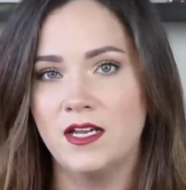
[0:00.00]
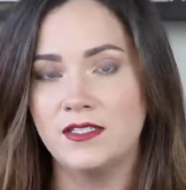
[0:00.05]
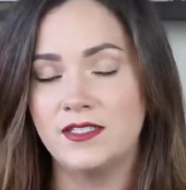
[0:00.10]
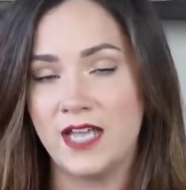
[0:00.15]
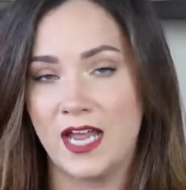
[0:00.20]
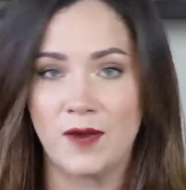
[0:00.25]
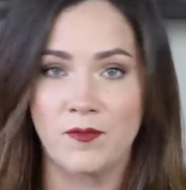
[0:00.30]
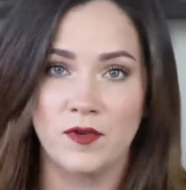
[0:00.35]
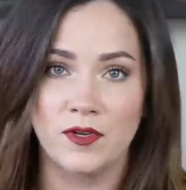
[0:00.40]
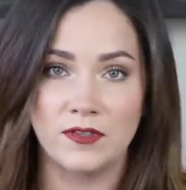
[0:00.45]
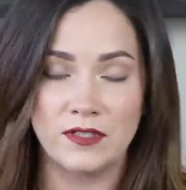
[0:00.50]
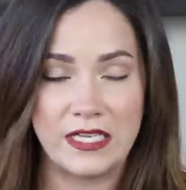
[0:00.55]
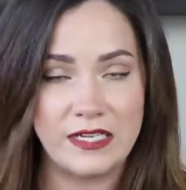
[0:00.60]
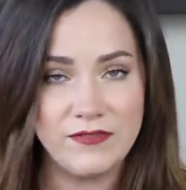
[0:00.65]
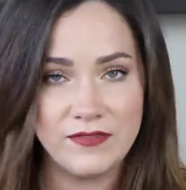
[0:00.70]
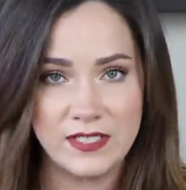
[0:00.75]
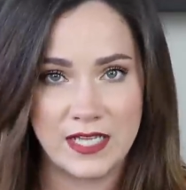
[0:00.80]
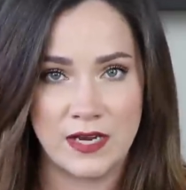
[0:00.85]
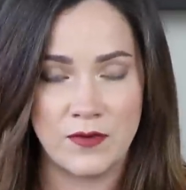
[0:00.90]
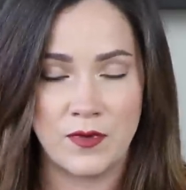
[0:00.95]
Tamara
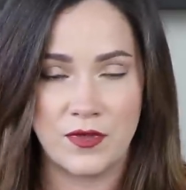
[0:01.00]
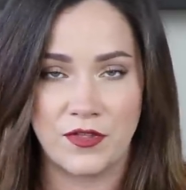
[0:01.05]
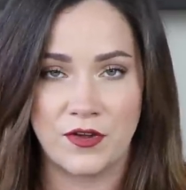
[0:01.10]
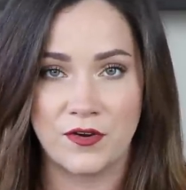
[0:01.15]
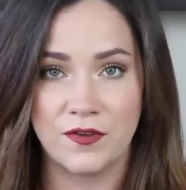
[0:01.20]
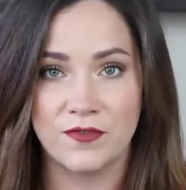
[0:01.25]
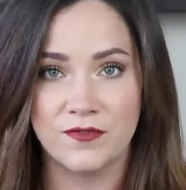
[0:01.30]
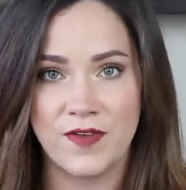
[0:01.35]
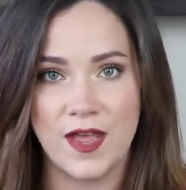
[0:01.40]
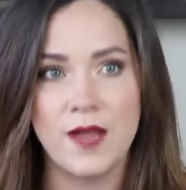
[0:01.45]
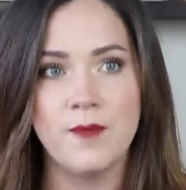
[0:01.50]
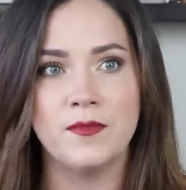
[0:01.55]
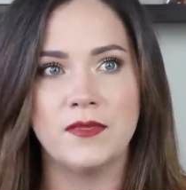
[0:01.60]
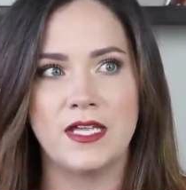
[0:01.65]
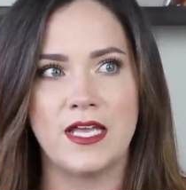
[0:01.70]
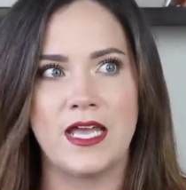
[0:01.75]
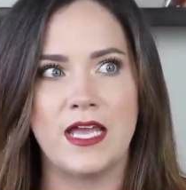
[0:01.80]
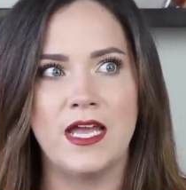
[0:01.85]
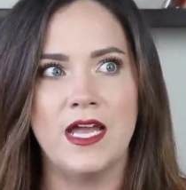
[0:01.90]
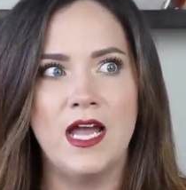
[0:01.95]
lived in with her
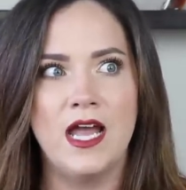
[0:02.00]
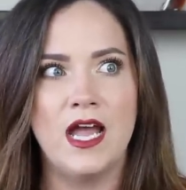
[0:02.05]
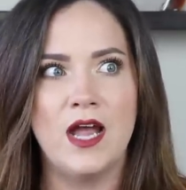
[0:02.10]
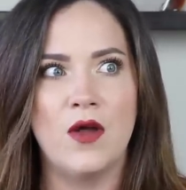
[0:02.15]
family